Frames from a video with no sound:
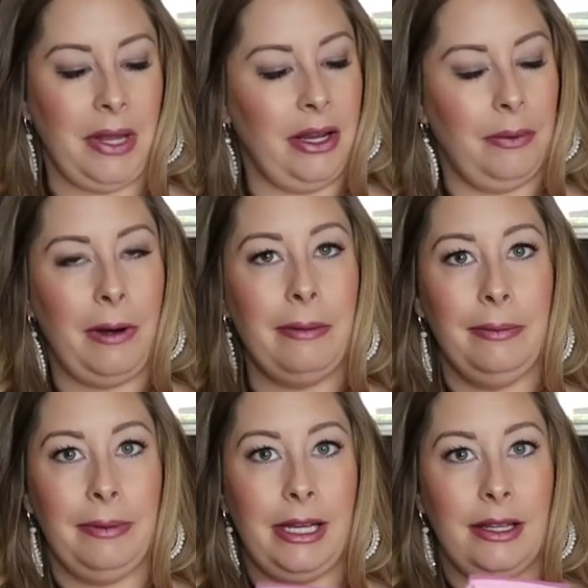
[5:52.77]
I could
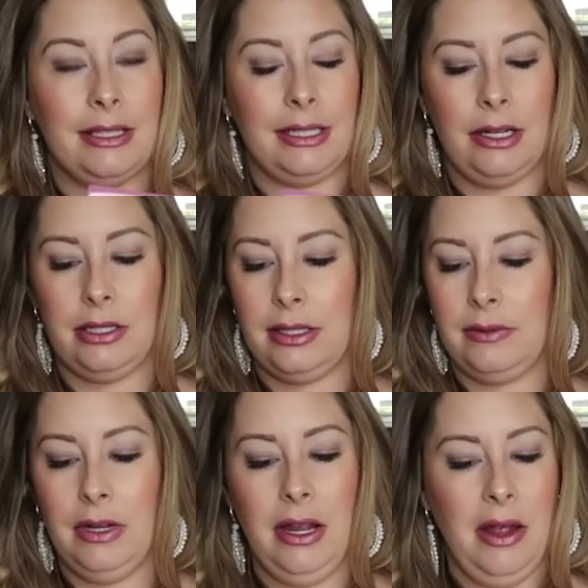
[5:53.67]
probably stand to
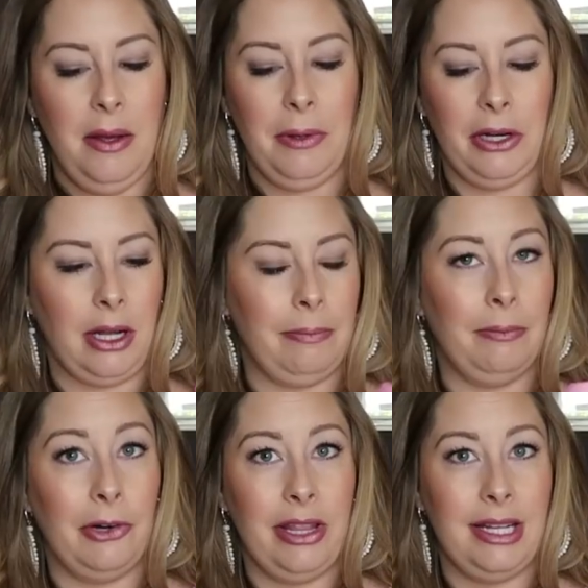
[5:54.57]
put a
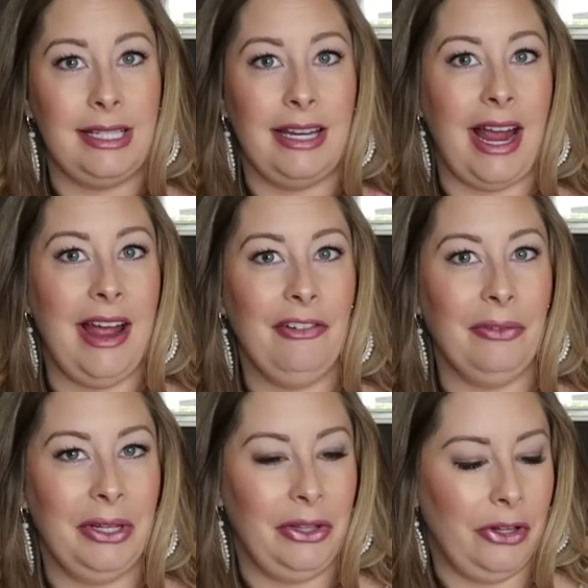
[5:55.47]
couple more of these in. I haven't
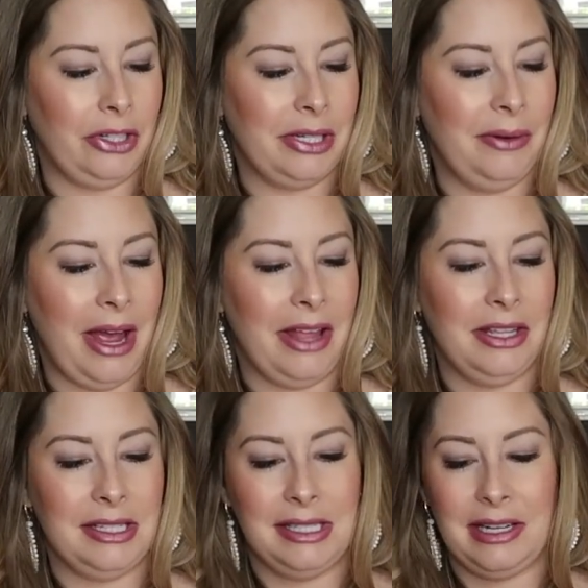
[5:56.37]
really looked
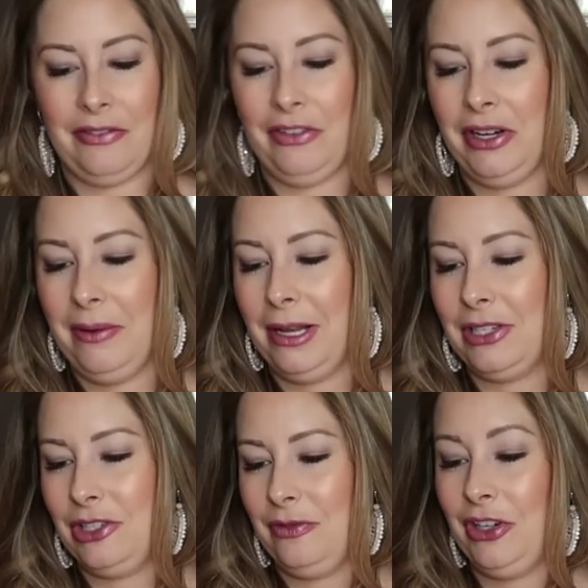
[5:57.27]
at this stuff
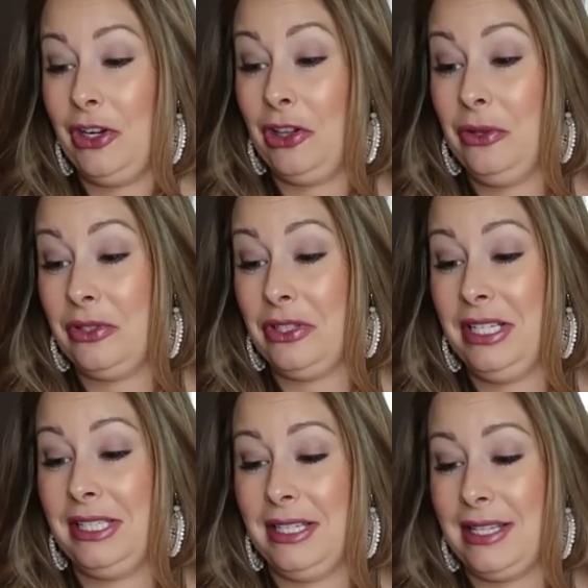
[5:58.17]
very
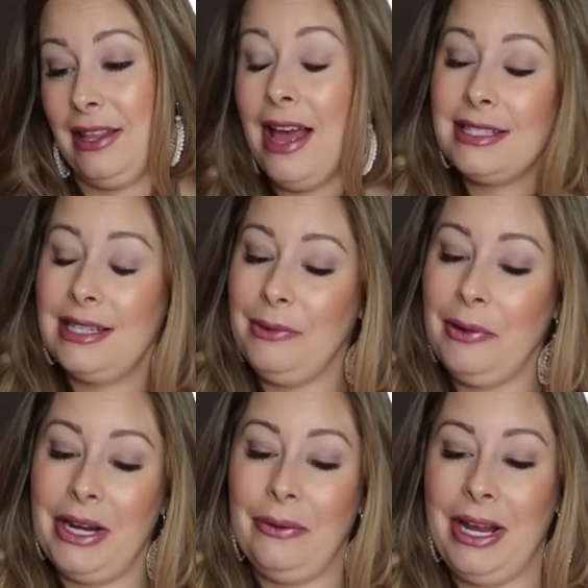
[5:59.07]
closely since the last time
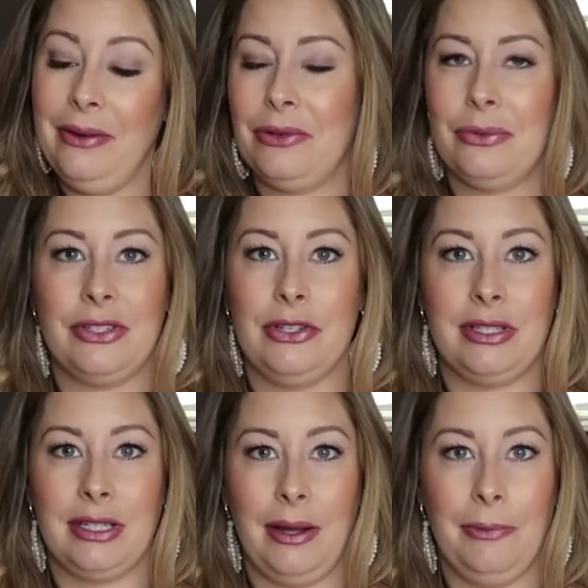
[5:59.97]
we went away, which was
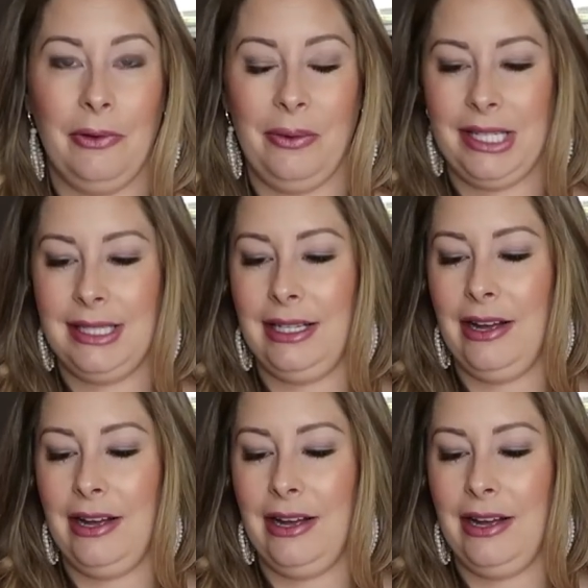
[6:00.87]
just a couple of weeks